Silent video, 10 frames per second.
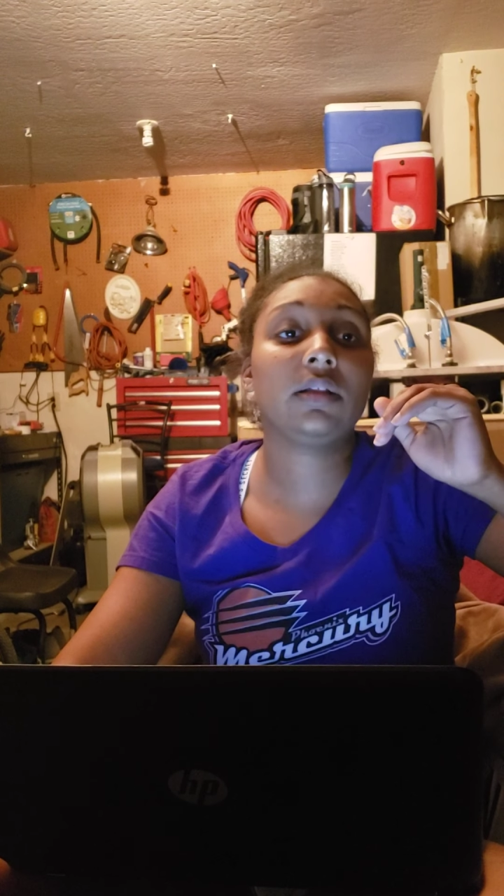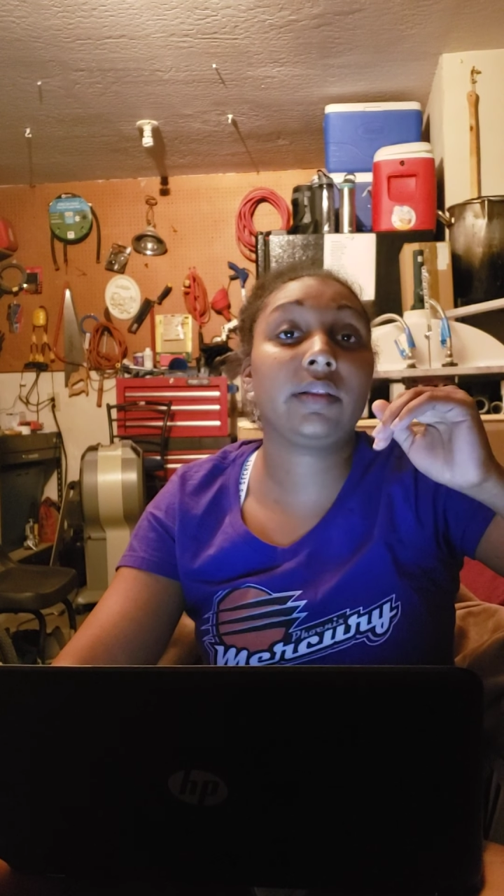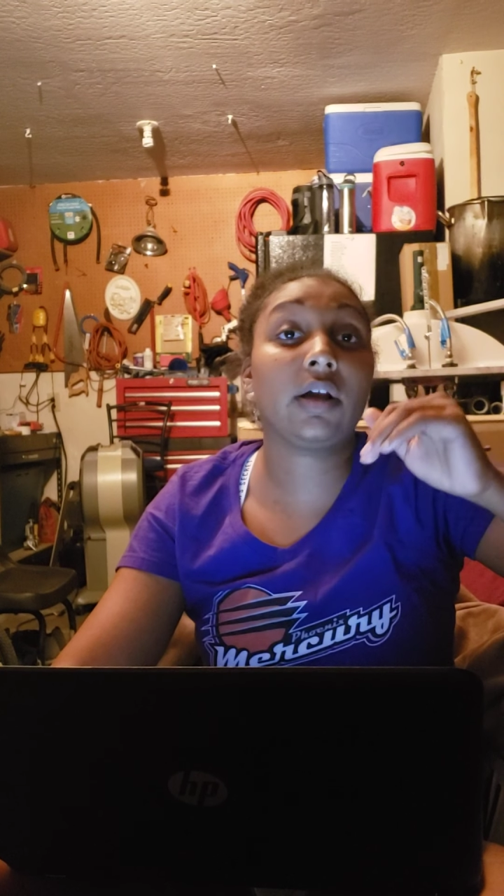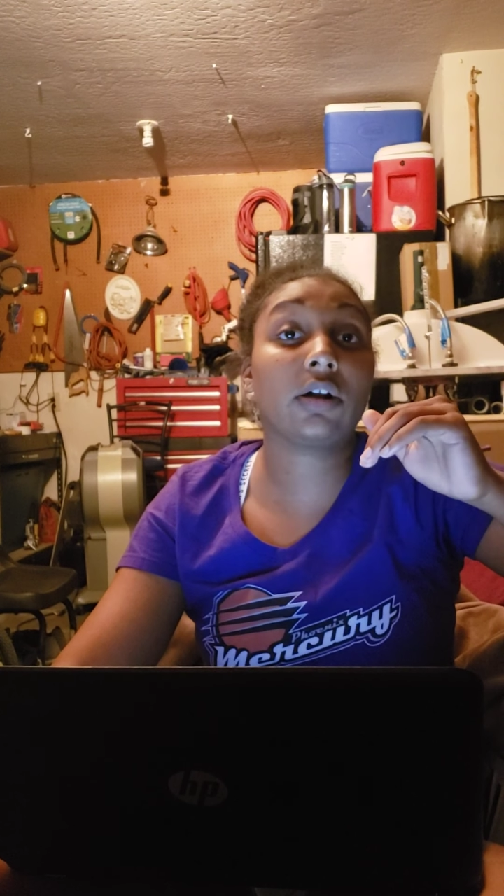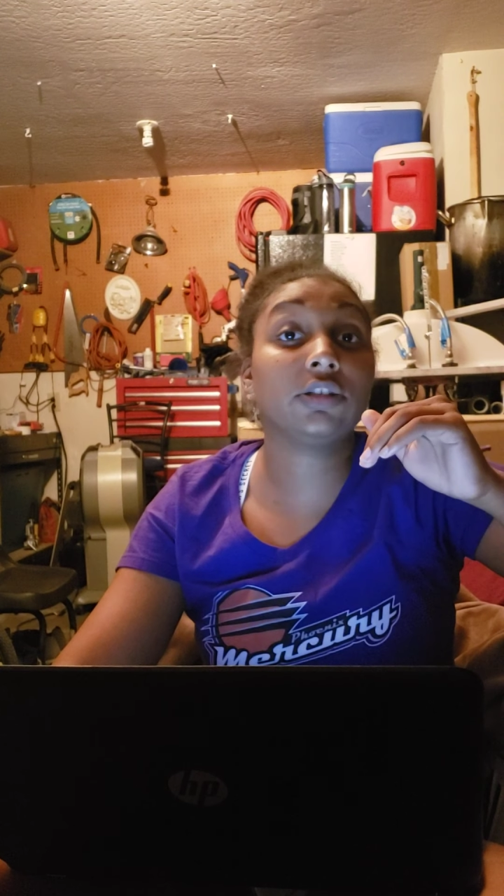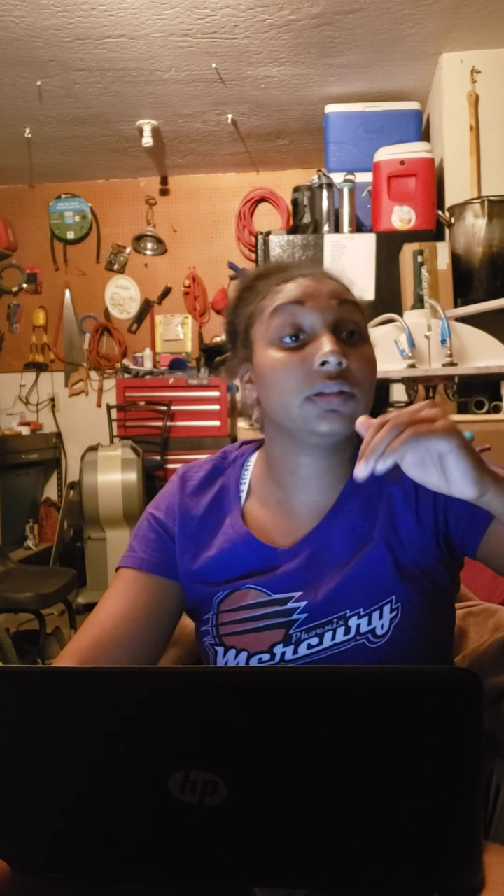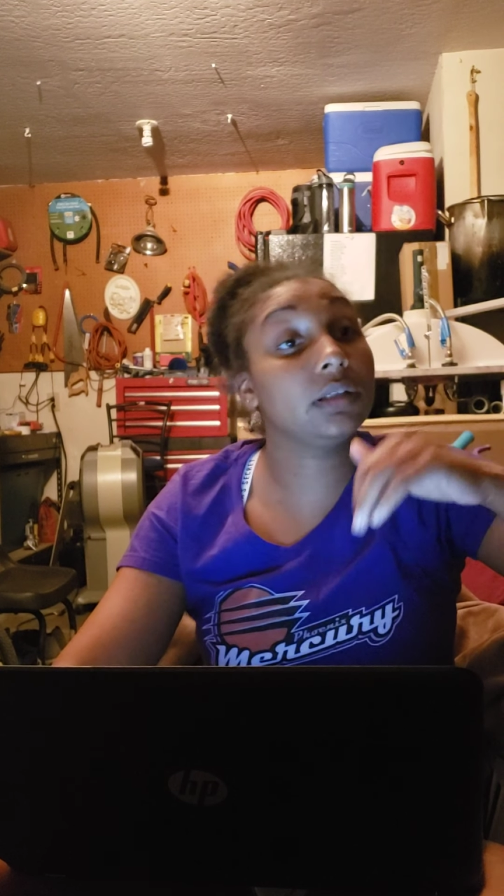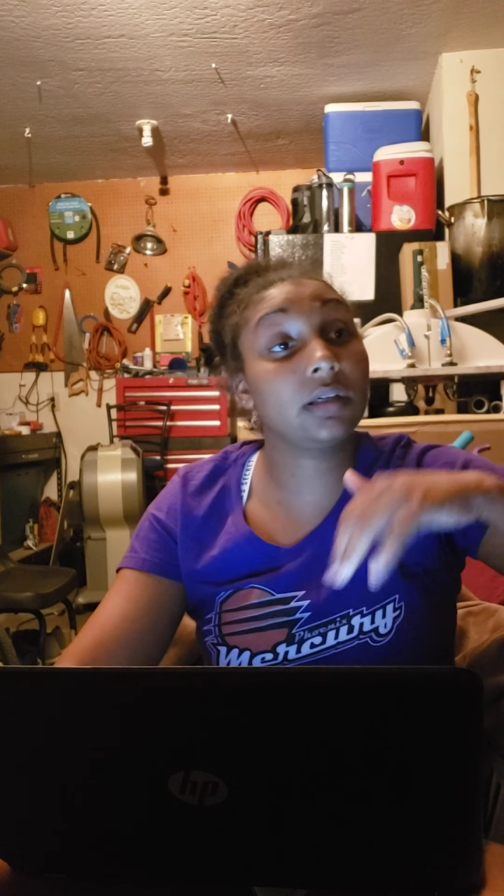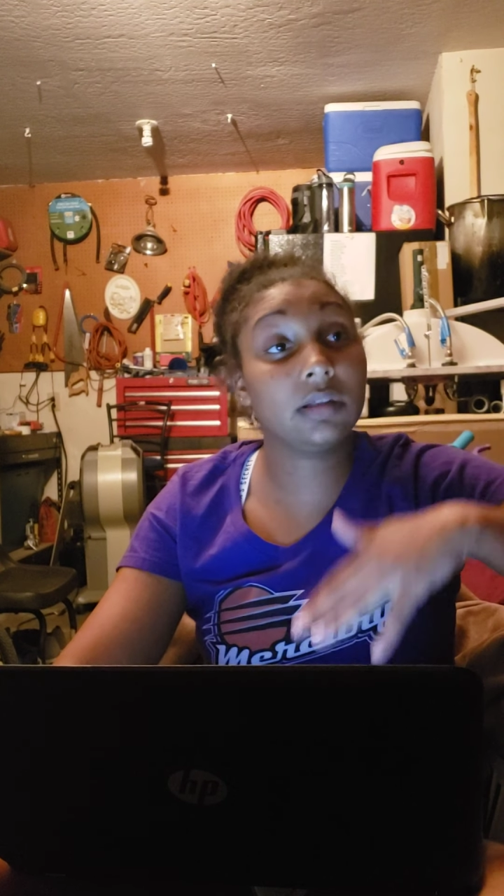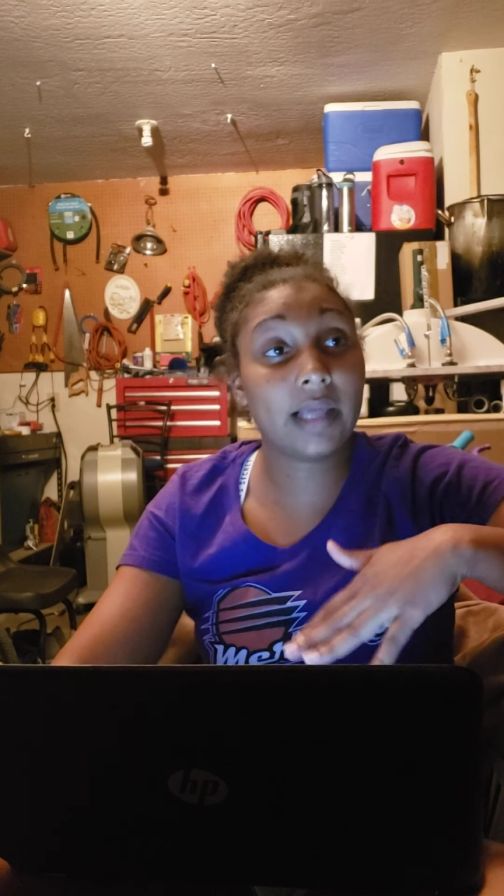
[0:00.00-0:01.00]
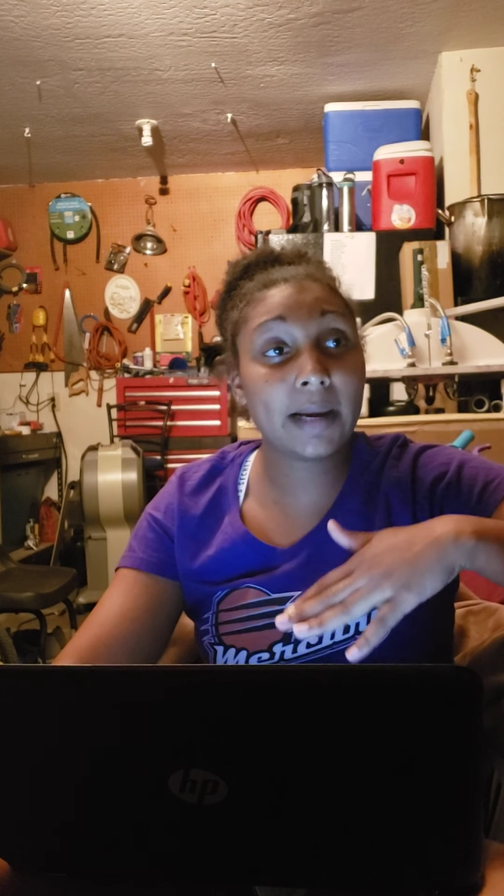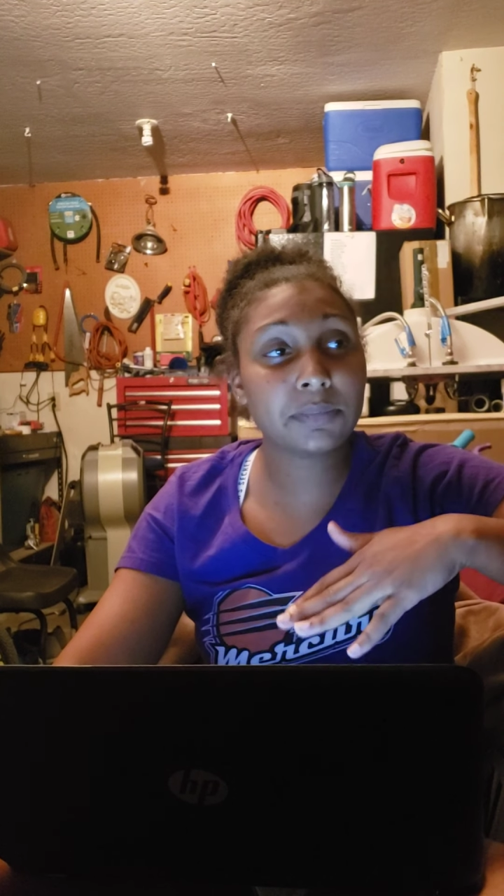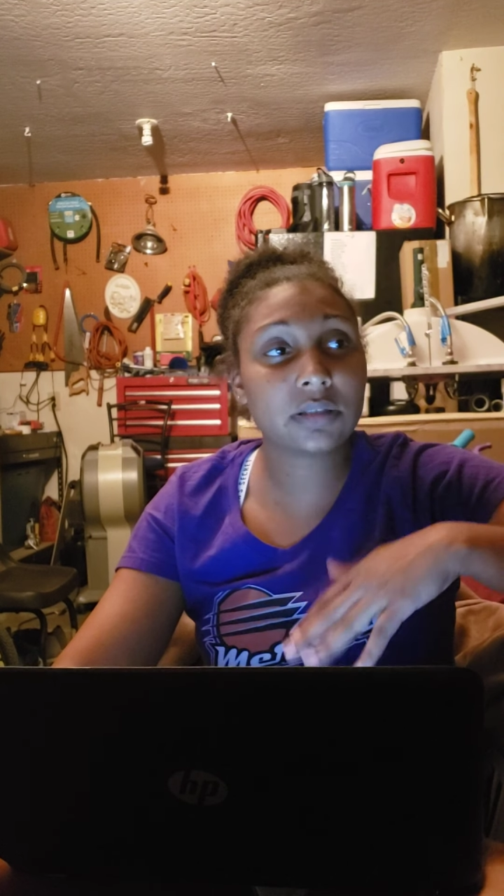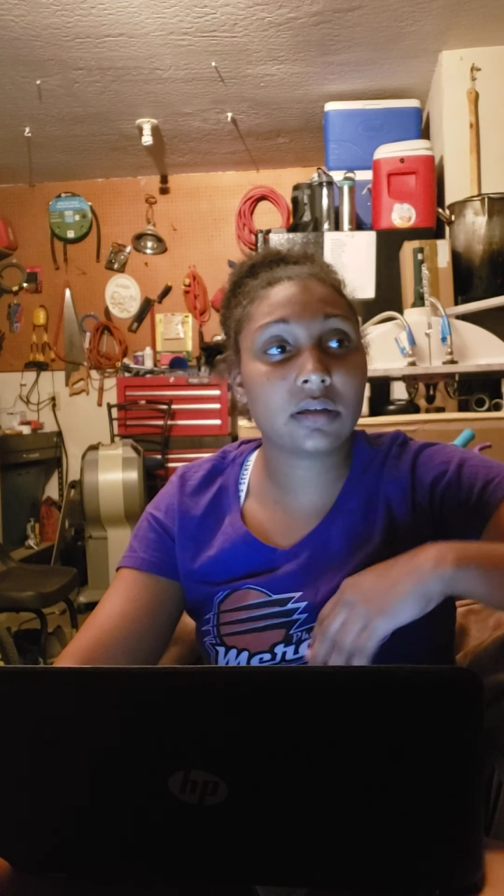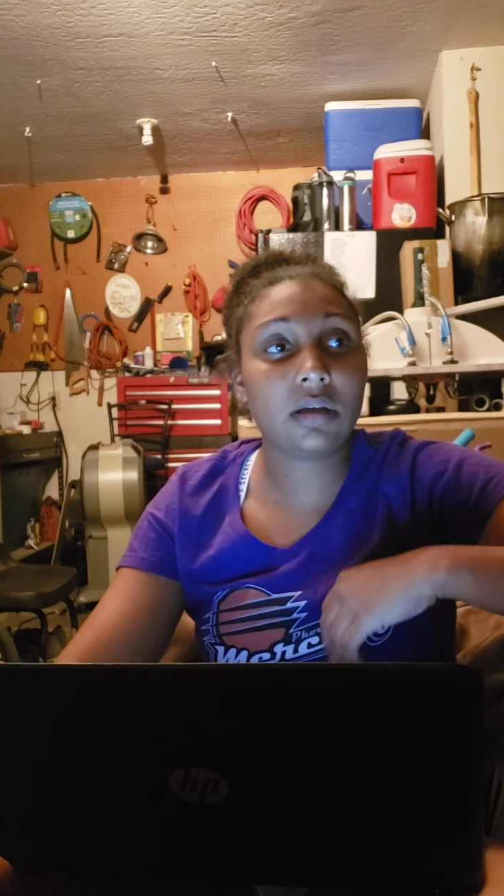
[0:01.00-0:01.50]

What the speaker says: the arch to collapse.